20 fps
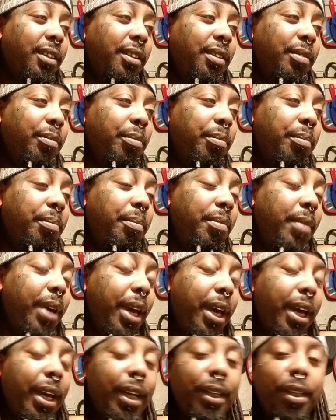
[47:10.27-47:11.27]

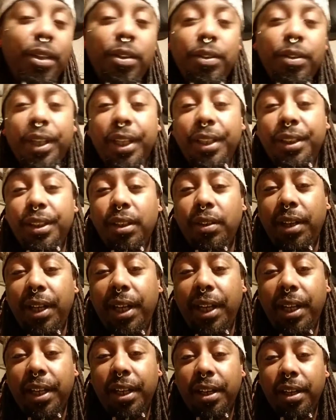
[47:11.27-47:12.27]
man, you'll get your
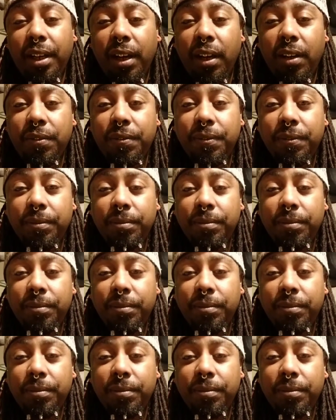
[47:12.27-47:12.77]
head cut off.